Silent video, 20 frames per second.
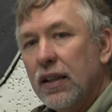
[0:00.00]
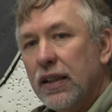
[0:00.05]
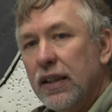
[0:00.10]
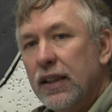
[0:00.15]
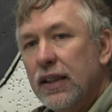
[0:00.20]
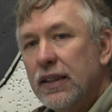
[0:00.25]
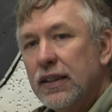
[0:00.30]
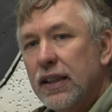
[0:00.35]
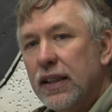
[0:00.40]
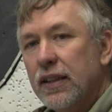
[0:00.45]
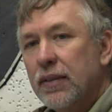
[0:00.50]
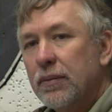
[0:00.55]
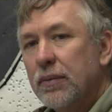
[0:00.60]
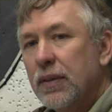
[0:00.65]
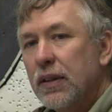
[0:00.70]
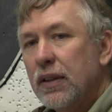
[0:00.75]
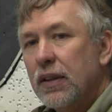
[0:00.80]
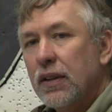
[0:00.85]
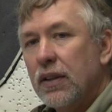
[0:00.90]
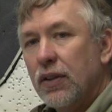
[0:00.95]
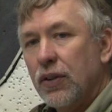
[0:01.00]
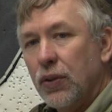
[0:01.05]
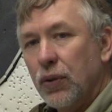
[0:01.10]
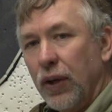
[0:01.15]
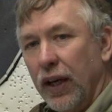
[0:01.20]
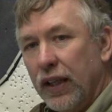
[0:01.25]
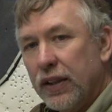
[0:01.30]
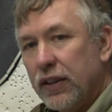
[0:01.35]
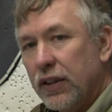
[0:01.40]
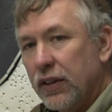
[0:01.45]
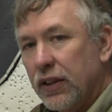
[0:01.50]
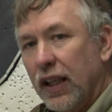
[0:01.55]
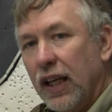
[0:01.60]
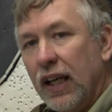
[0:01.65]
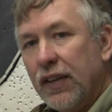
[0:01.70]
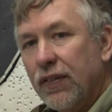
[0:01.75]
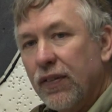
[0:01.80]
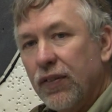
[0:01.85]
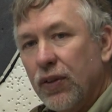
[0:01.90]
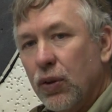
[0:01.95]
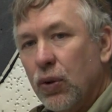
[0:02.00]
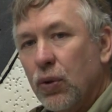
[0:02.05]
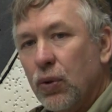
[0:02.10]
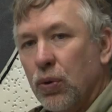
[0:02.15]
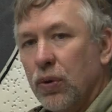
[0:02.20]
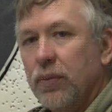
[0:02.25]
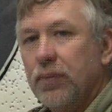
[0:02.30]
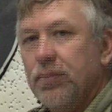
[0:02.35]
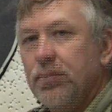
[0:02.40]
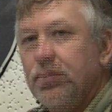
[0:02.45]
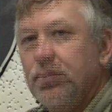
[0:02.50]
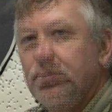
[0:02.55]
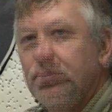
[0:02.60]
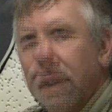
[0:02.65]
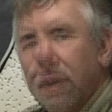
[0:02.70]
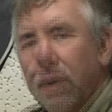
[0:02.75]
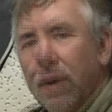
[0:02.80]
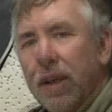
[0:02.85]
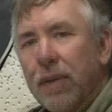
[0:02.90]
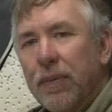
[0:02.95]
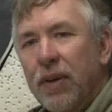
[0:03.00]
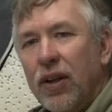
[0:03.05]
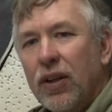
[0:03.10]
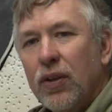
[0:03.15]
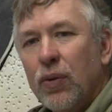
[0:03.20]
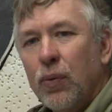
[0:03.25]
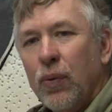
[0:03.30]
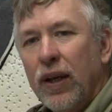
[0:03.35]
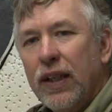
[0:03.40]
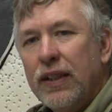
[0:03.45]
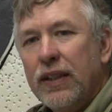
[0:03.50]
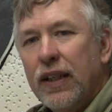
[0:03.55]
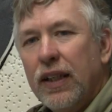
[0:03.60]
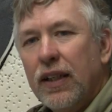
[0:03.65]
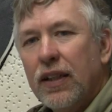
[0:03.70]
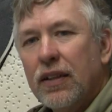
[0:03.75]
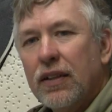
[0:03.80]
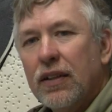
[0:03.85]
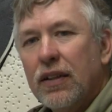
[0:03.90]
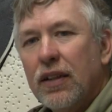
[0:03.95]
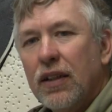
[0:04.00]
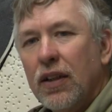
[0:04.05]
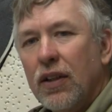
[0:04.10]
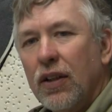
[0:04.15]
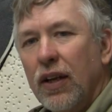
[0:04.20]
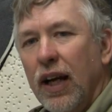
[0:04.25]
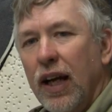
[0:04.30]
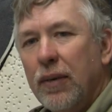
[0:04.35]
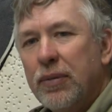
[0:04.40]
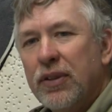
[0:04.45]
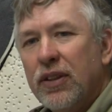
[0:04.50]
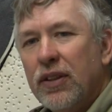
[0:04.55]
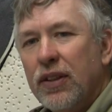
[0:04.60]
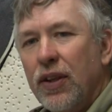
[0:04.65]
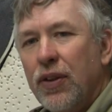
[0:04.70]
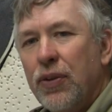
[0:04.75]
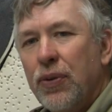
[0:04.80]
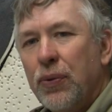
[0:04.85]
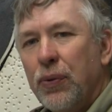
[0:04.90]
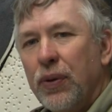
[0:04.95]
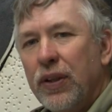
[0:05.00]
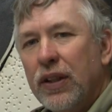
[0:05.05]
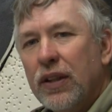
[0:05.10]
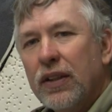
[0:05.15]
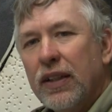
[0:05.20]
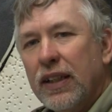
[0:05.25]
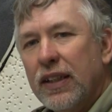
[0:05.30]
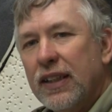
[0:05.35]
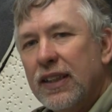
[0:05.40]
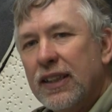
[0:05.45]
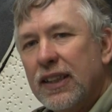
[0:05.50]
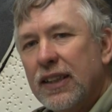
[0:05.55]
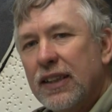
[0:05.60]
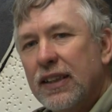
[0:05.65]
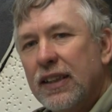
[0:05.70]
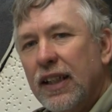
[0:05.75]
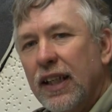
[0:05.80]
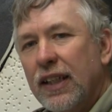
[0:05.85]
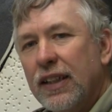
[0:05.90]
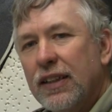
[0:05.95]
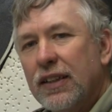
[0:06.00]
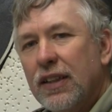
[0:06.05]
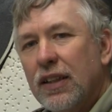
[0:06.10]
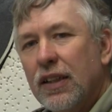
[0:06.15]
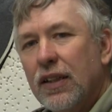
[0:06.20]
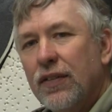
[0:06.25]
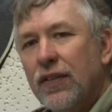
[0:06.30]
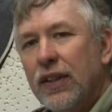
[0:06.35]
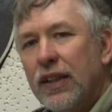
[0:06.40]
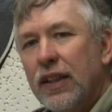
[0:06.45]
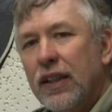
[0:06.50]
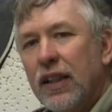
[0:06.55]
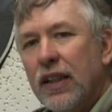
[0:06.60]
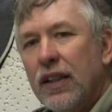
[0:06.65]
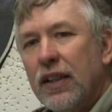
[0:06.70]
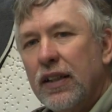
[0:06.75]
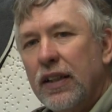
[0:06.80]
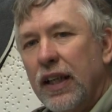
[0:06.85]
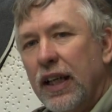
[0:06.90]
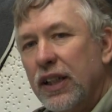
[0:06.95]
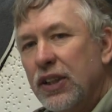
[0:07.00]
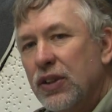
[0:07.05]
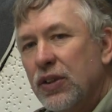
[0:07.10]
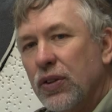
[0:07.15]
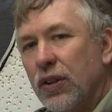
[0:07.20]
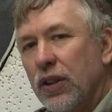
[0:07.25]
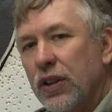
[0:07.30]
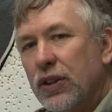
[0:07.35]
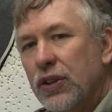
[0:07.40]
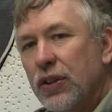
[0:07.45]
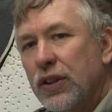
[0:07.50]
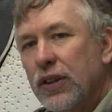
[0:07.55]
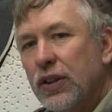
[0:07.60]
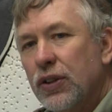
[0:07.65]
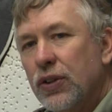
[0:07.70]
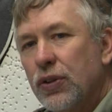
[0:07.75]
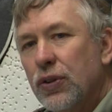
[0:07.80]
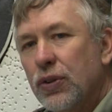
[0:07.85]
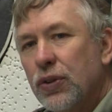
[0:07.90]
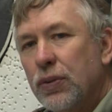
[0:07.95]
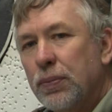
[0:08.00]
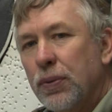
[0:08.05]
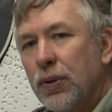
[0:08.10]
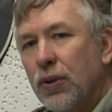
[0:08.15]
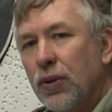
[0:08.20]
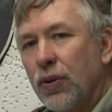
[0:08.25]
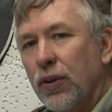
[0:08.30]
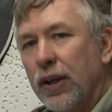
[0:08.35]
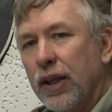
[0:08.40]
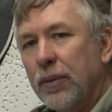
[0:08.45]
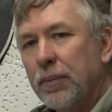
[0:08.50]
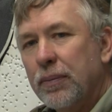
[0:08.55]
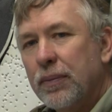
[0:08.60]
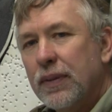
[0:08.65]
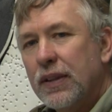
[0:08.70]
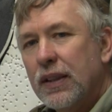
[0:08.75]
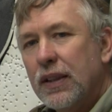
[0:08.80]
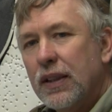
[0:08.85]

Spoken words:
easy throughout the life of the core. We at American Whitetail are absolutely thrilled at the success of the National Archery in the Schools program.